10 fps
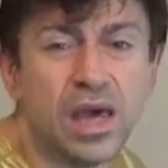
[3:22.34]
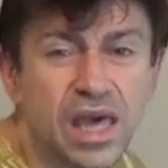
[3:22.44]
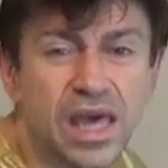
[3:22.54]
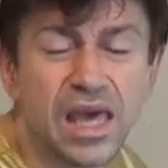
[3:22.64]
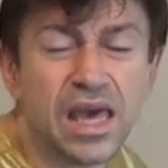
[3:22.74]

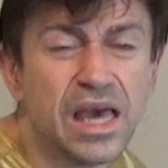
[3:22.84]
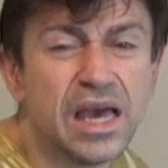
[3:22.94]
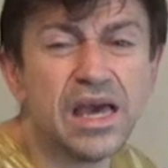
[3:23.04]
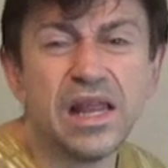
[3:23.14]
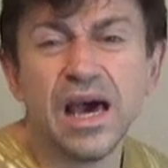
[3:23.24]

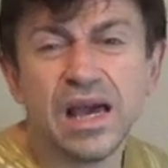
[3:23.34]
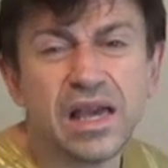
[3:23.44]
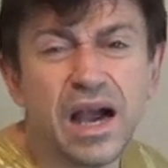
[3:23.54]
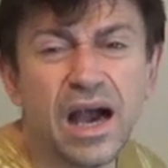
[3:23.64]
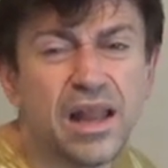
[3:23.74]
it, I
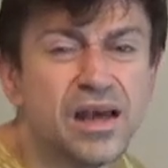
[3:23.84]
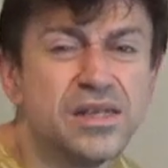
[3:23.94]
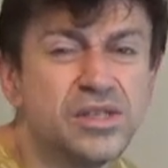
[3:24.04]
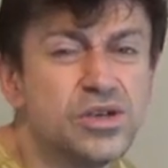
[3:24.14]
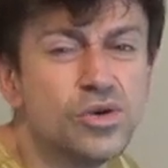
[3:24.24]

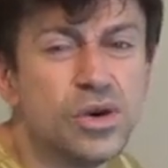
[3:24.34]
gotta do